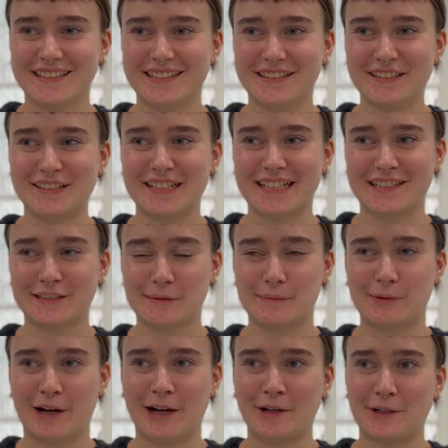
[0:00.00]
learning to
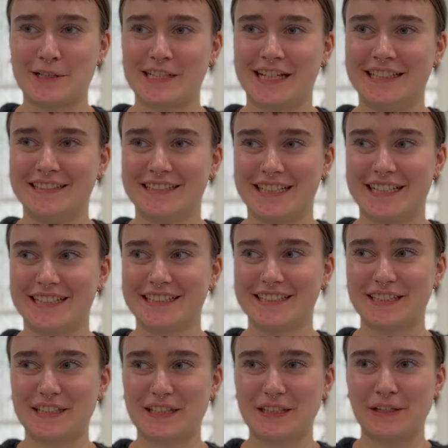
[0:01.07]
prioritize like
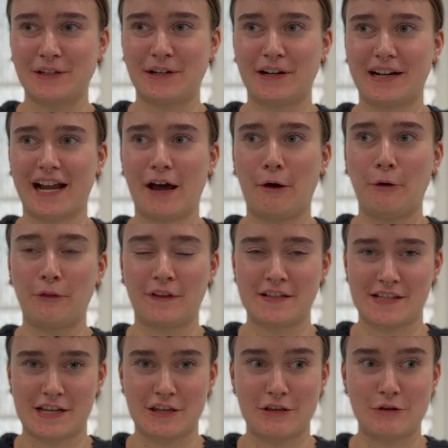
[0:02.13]
your health
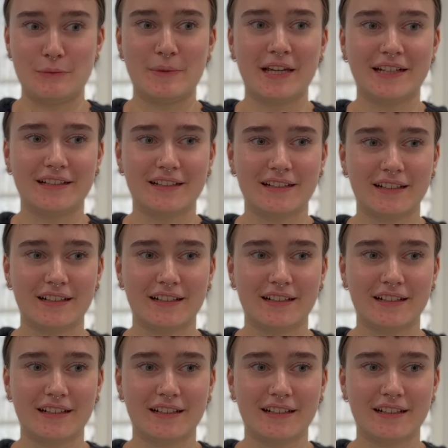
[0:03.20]
as a human